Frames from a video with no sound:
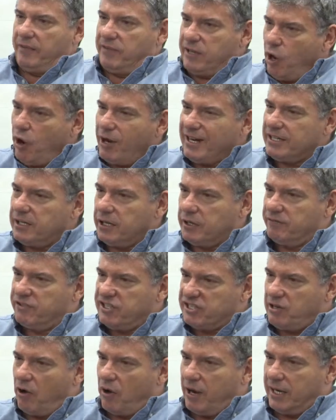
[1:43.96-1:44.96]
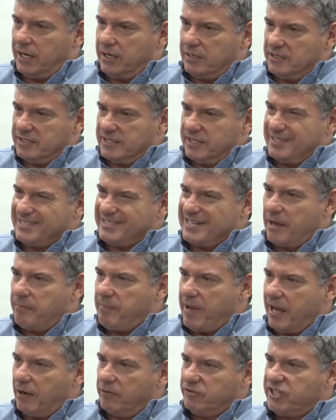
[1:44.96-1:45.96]
And the idea of science is
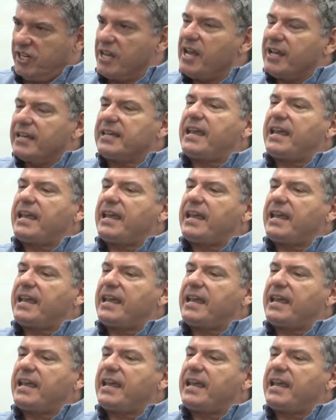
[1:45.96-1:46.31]
somehow to